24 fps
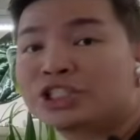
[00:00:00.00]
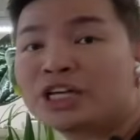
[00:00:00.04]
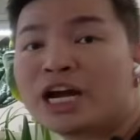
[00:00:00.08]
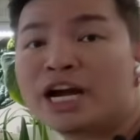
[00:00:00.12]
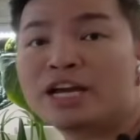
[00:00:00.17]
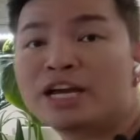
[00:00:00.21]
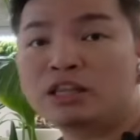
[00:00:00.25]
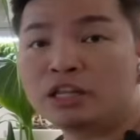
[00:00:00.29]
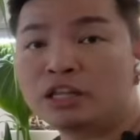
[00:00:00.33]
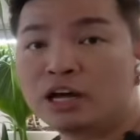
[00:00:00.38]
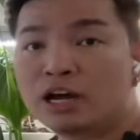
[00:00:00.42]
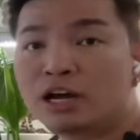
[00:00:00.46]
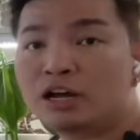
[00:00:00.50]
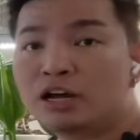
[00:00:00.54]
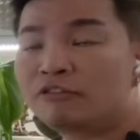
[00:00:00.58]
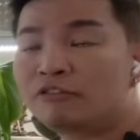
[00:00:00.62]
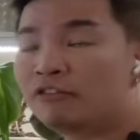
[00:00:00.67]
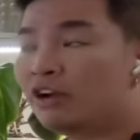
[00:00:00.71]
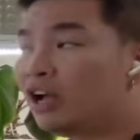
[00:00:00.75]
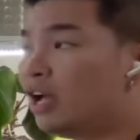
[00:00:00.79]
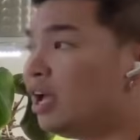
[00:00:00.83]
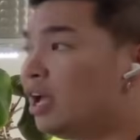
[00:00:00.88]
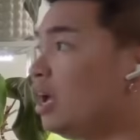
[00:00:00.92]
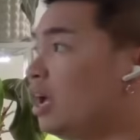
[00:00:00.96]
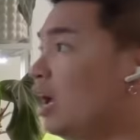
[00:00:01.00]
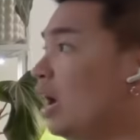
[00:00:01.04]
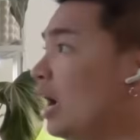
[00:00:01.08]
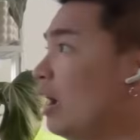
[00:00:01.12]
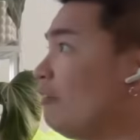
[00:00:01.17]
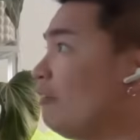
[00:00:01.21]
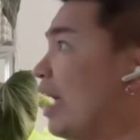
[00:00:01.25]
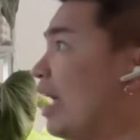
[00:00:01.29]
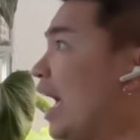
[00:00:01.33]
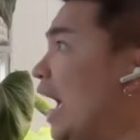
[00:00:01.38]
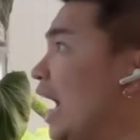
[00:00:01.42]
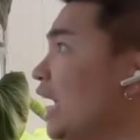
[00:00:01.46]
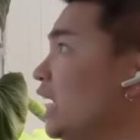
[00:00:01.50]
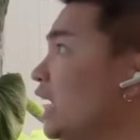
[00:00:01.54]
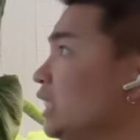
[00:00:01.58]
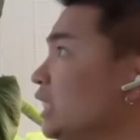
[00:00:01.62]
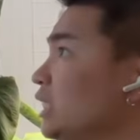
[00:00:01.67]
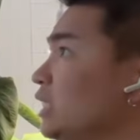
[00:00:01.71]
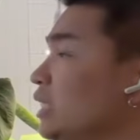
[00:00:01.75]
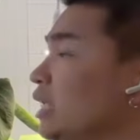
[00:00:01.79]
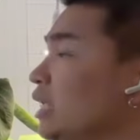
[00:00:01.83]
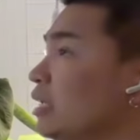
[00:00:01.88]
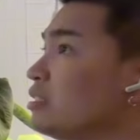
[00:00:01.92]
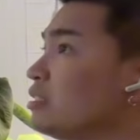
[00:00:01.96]
I love. I've had it
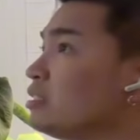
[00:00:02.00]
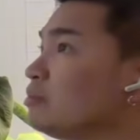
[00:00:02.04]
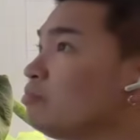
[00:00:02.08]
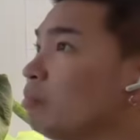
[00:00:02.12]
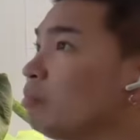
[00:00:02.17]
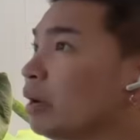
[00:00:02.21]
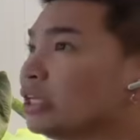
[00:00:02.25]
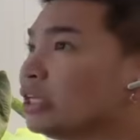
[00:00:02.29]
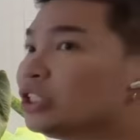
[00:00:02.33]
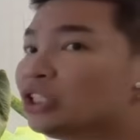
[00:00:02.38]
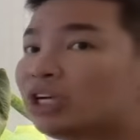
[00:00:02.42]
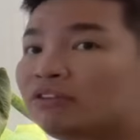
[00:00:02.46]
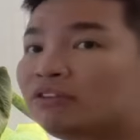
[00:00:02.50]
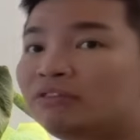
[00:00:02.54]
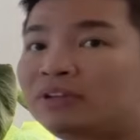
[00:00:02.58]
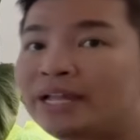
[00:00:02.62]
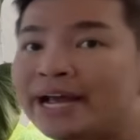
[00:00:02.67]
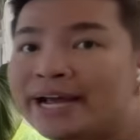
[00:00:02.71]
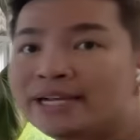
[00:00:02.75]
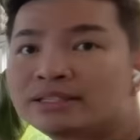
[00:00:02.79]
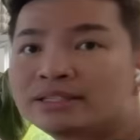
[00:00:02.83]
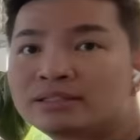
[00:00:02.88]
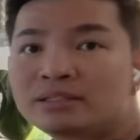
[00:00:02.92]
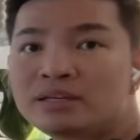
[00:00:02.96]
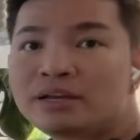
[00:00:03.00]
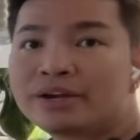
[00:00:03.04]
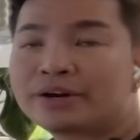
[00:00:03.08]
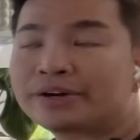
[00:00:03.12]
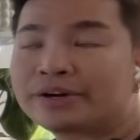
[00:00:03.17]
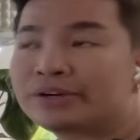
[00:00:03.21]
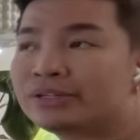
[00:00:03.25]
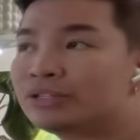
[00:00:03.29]
since March of last year.